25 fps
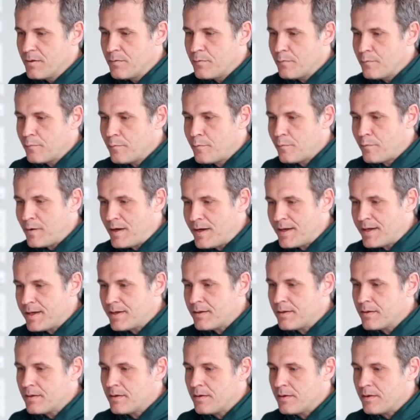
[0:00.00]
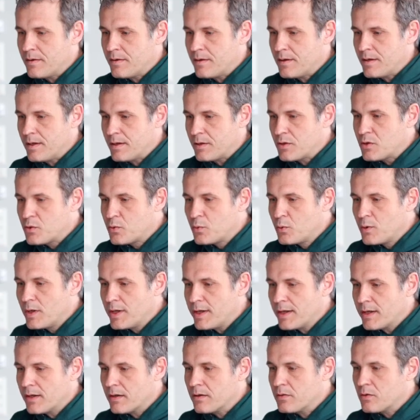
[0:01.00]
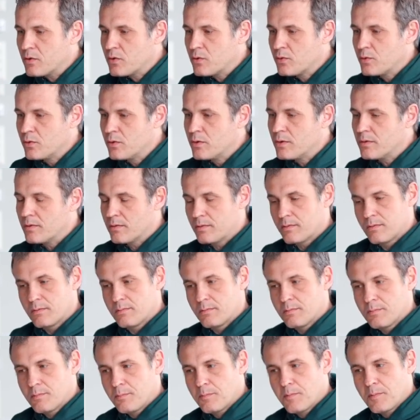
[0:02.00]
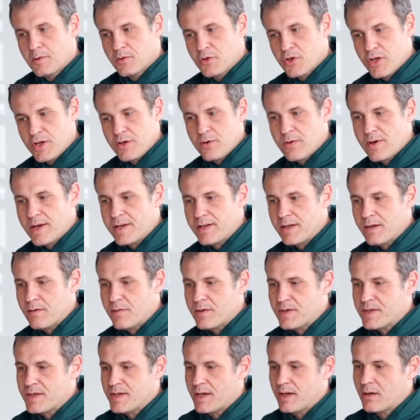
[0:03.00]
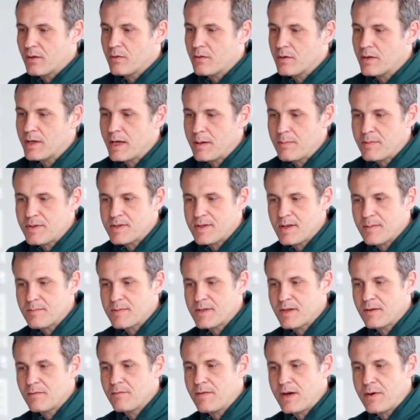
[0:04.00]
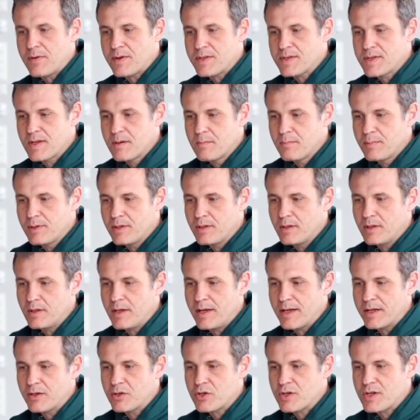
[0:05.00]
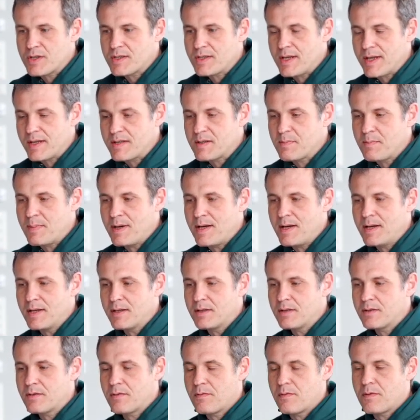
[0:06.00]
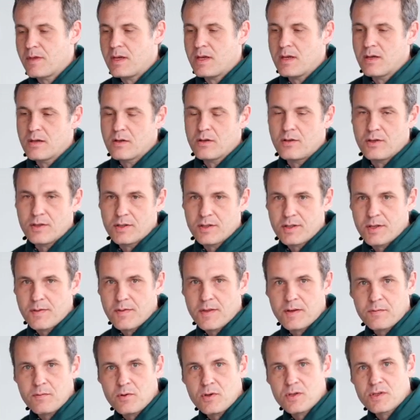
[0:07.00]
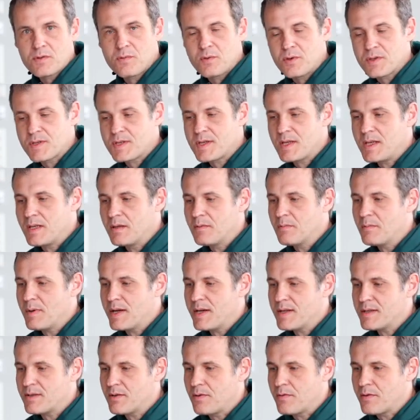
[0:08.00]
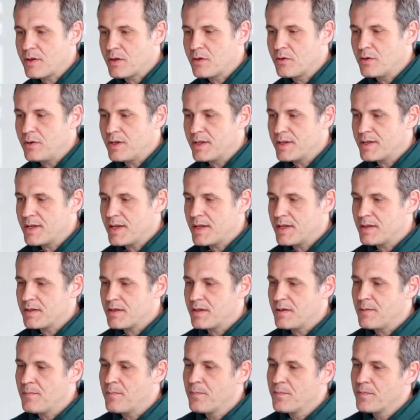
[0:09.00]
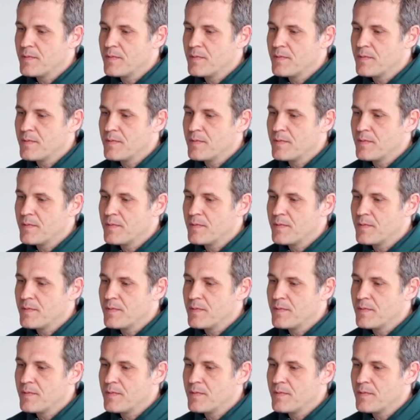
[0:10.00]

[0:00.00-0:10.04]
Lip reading: fine tooling to generate everything. It can be something very simple, like just expand the content that was foreseen based on the core data.